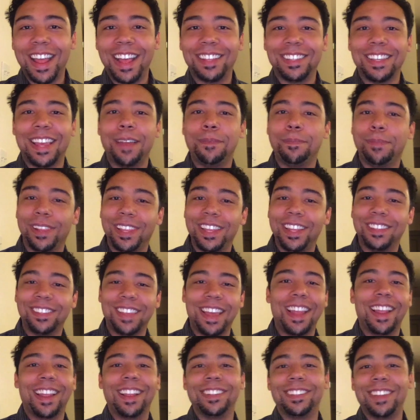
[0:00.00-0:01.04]
as I please.
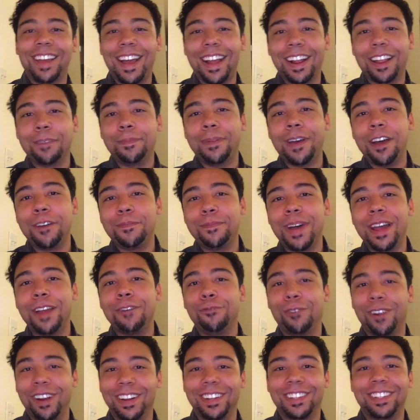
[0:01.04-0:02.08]
I can talk about my
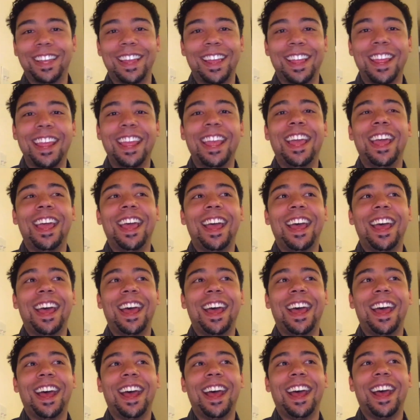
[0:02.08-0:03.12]
workday.
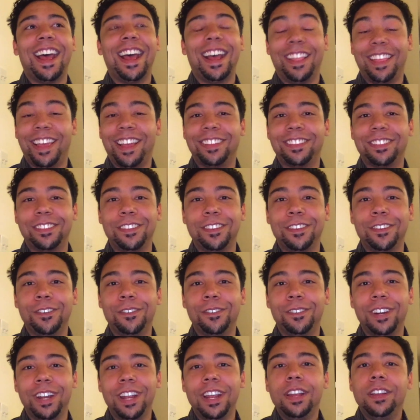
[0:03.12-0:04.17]
That's new.
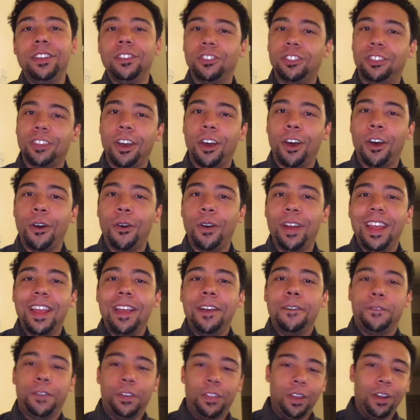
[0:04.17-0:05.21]
So
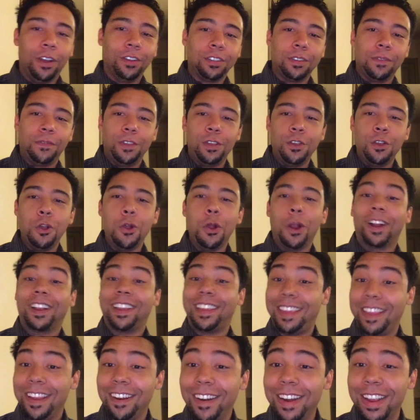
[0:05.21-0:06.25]
for those of you who are
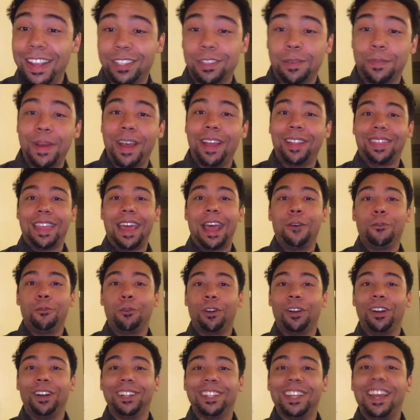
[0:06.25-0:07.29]
curious about that
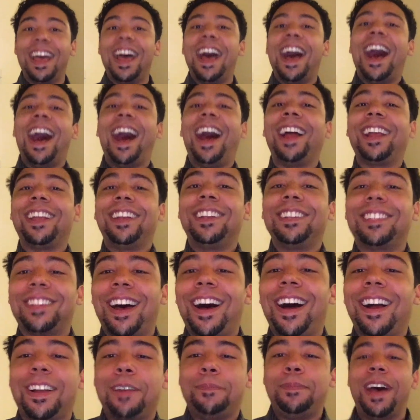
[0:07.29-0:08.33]
world, I get to
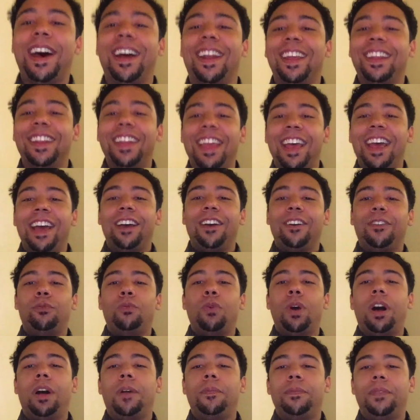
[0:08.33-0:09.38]
talk about it.
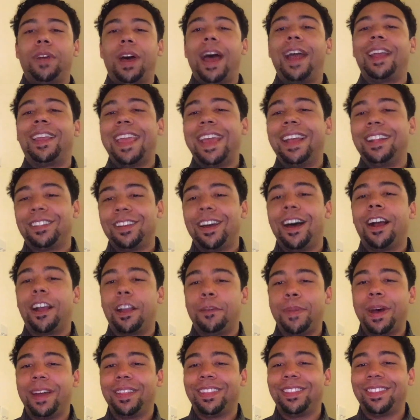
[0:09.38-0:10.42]
Well, I can't talk
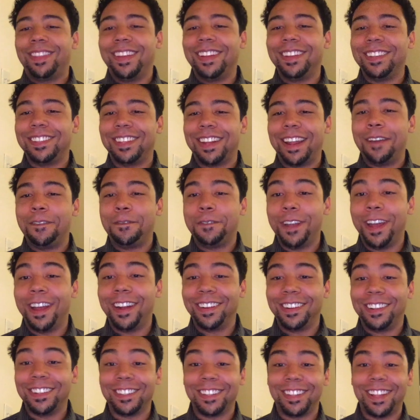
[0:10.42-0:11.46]
about the things that I've
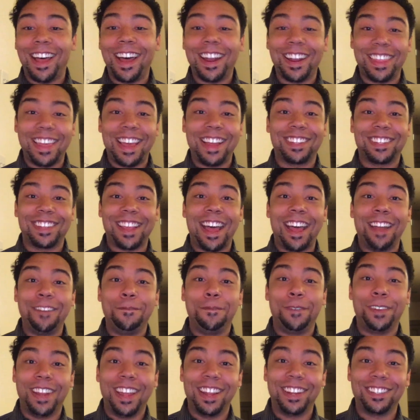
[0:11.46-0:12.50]
done because a lot of that's
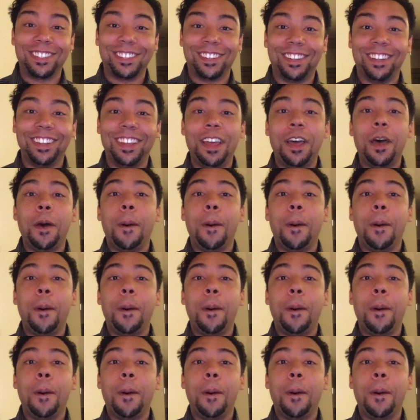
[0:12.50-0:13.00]
confidential.